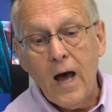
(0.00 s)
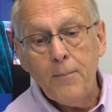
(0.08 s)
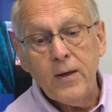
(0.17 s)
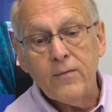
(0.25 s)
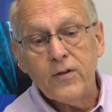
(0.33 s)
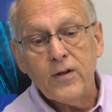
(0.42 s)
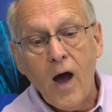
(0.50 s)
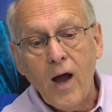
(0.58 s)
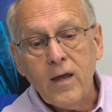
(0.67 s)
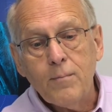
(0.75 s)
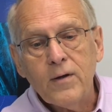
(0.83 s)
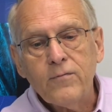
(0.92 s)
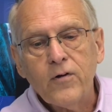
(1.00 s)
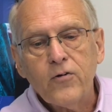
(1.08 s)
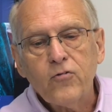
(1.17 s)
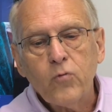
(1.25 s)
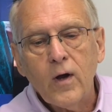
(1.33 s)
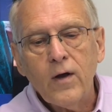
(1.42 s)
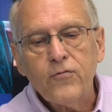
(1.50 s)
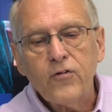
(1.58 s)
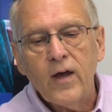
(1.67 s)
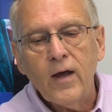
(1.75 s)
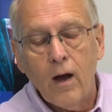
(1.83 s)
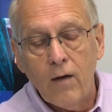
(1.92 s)
copy of the document, verse 12
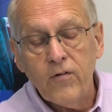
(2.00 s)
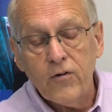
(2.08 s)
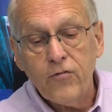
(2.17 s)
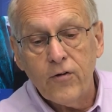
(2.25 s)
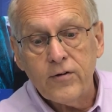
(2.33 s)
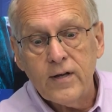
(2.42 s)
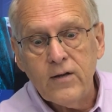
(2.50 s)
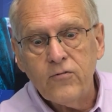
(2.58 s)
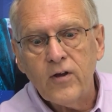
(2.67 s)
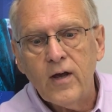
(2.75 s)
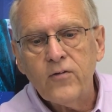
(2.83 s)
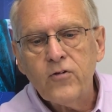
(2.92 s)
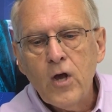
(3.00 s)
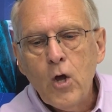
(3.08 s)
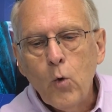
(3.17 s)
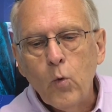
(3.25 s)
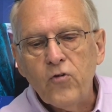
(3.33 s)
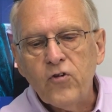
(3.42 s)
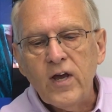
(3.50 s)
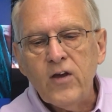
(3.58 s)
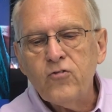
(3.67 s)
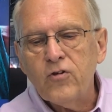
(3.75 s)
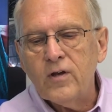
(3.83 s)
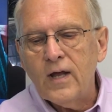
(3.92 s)
say, uh, verse 13 says, was
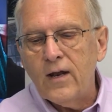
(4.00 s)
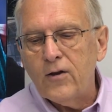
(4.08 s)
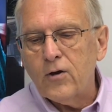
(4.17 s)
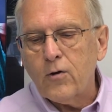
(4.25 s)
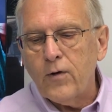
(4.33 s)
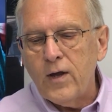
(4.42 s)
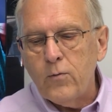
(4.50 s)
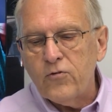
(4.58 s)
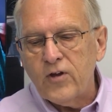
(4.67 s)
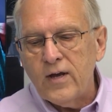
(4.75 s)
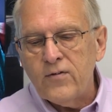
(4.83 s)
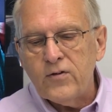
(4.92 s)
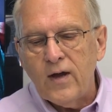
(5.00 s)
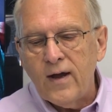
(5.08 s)
issued, and a decree was given